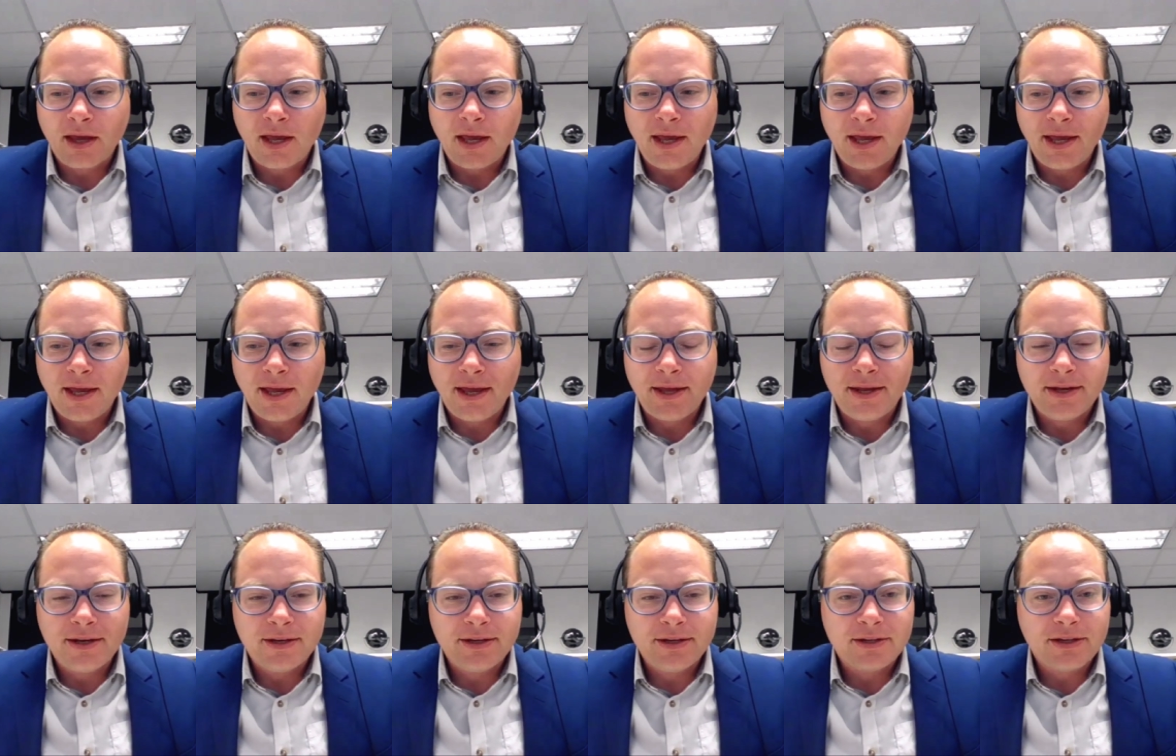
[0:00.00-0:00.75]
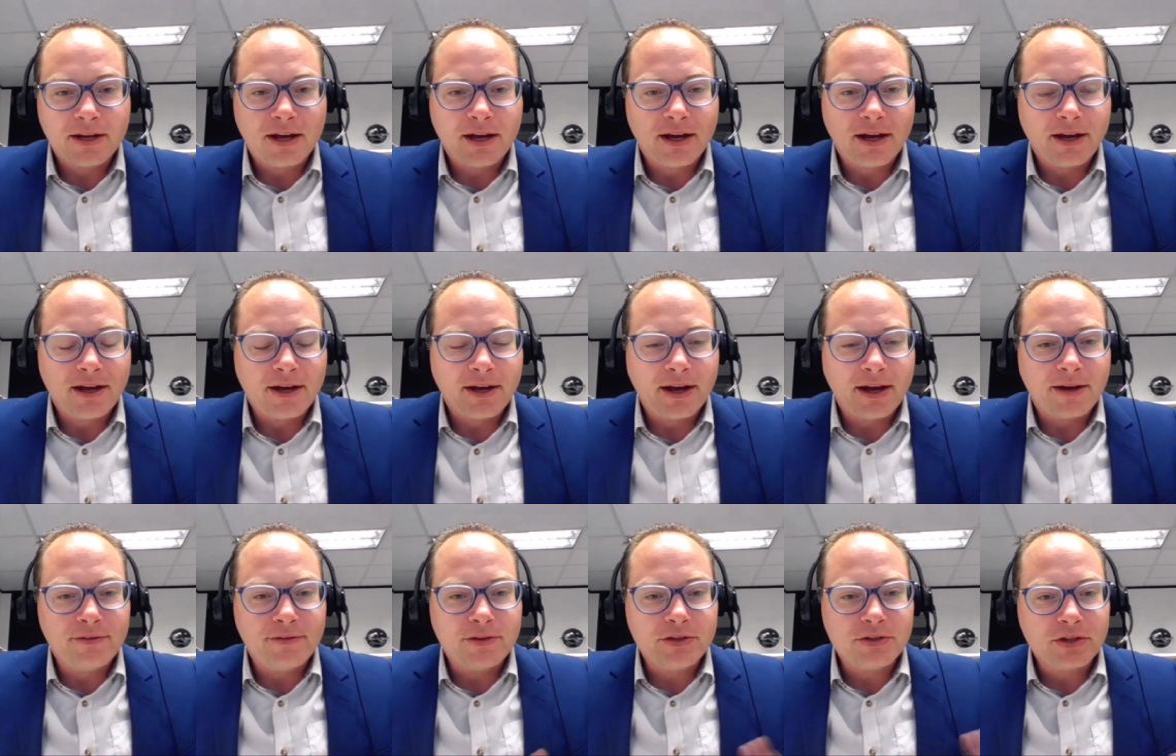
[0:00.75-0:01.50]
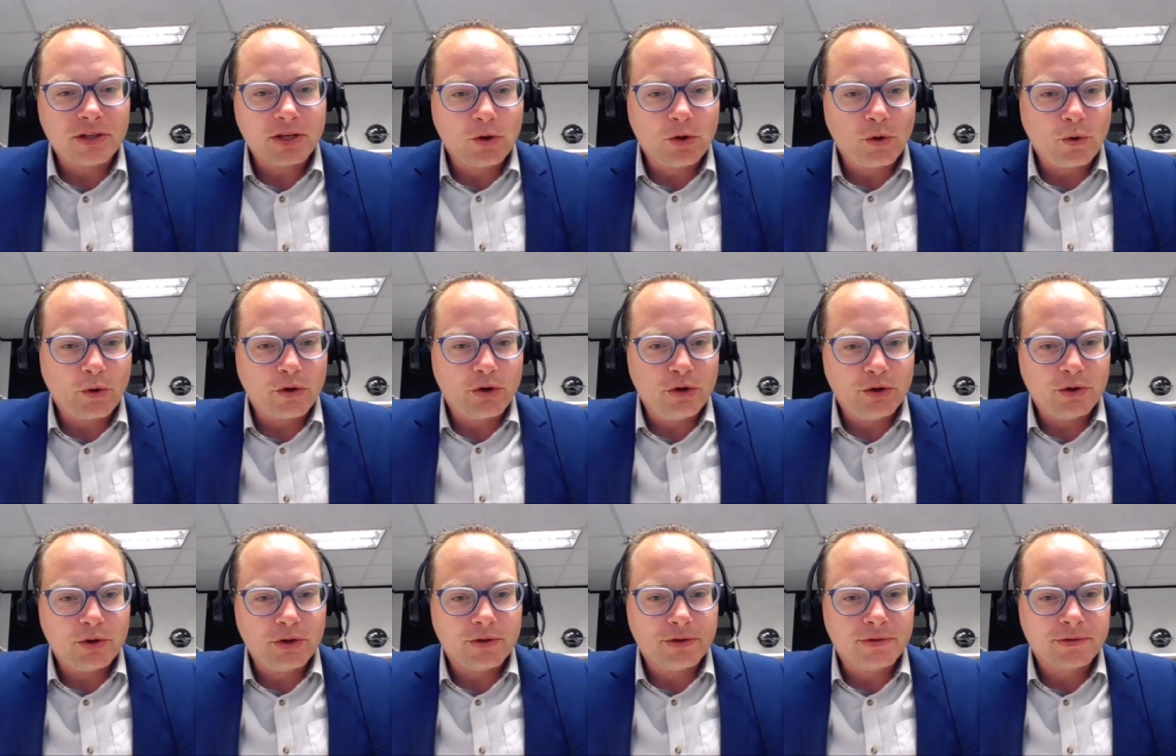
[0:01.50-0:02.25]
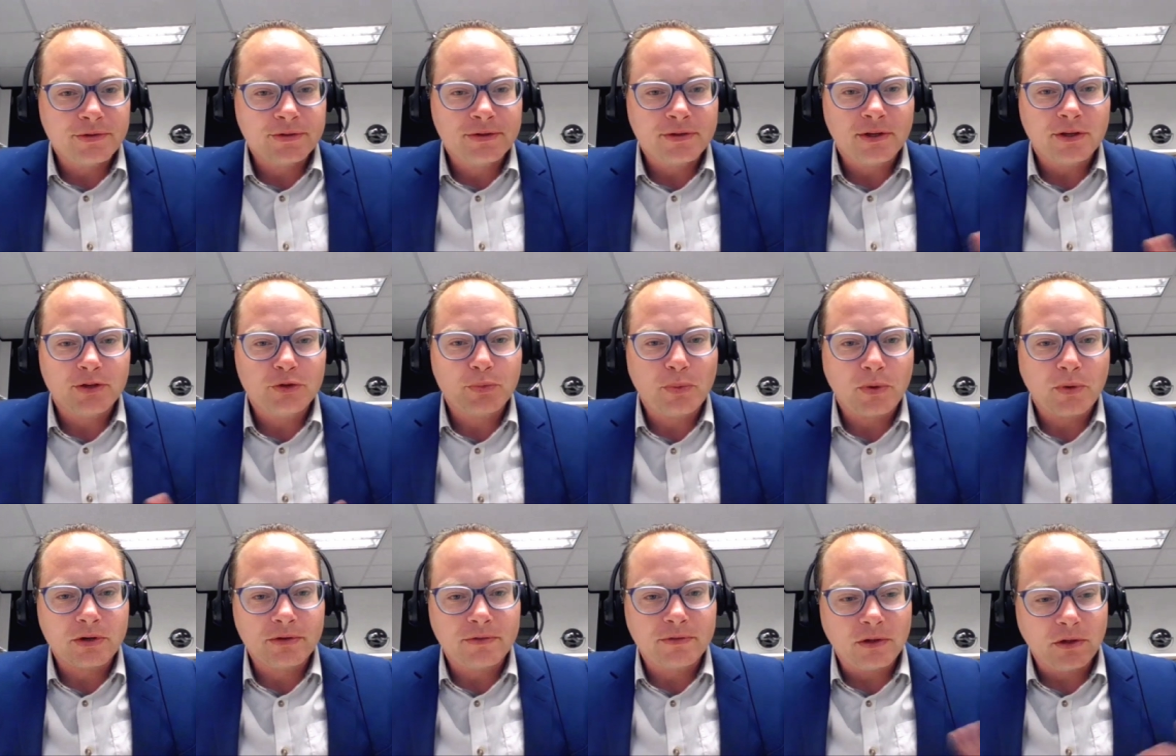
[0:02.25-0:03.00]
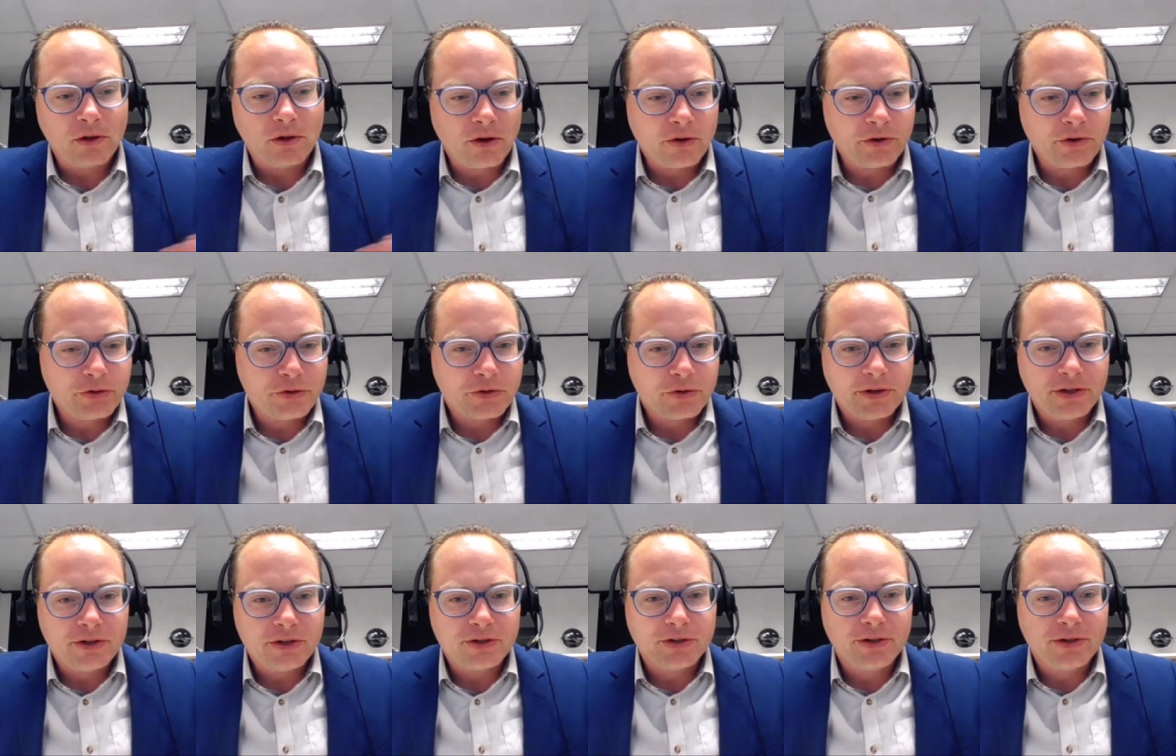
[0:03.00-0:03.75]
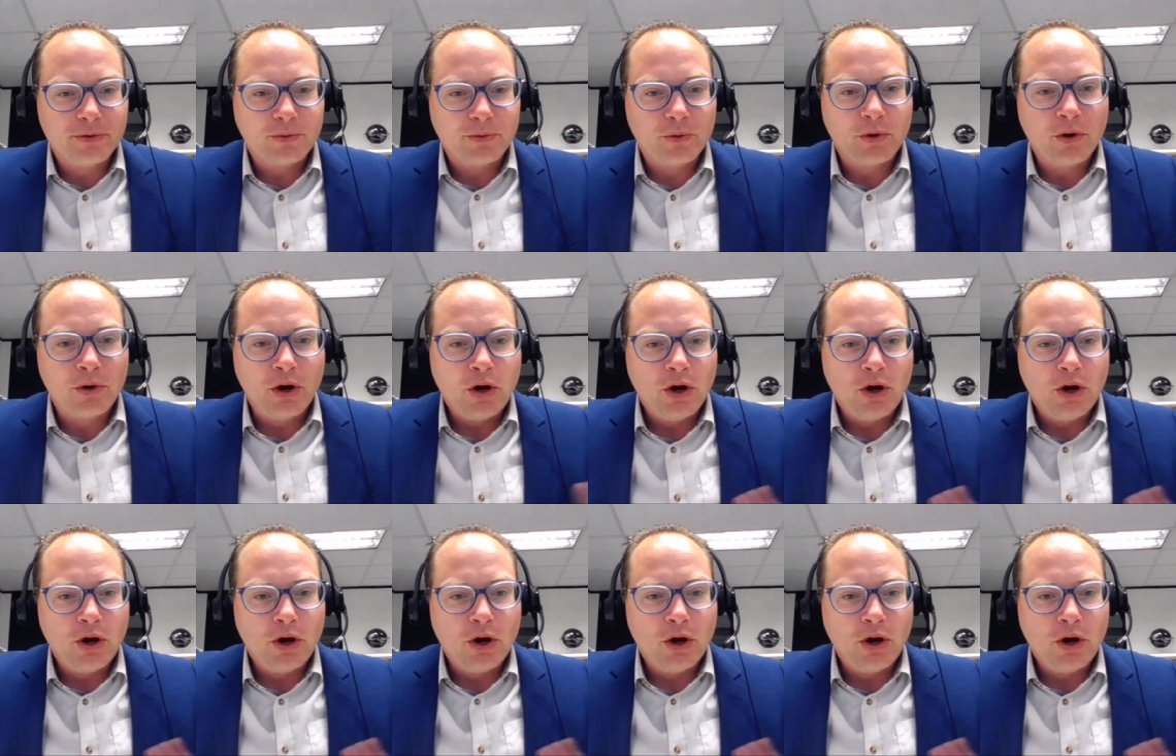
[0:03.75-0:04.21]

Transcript: And obviously, Cornutus is part of a long tradition